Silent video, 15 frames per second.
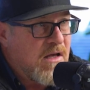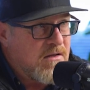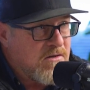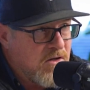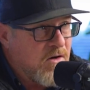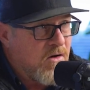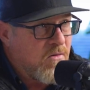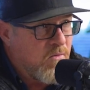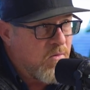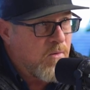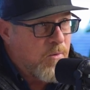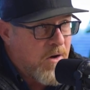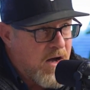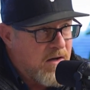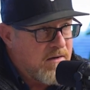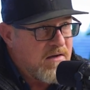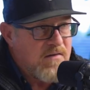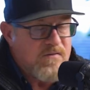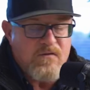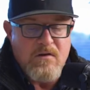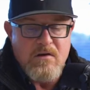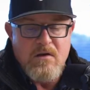we're proud
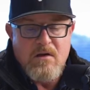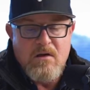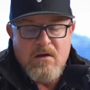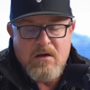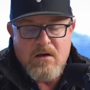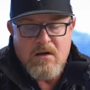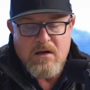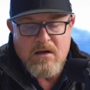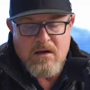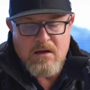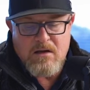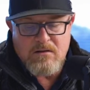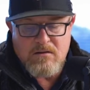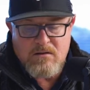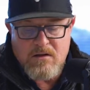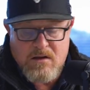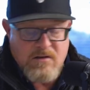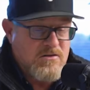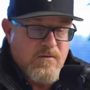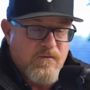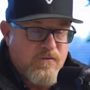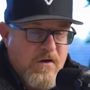of,
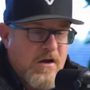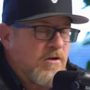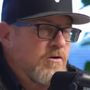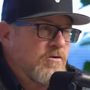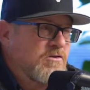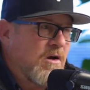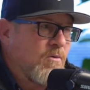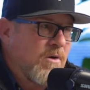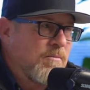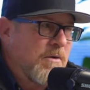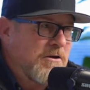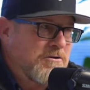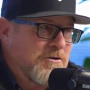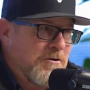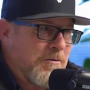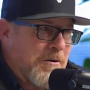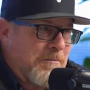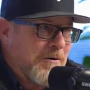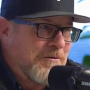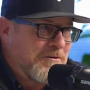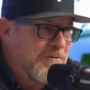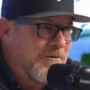and some failures that we make sure we
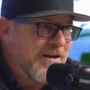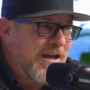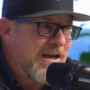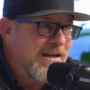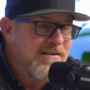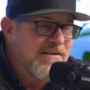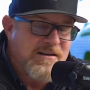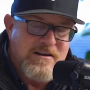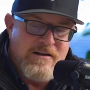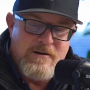won't do again.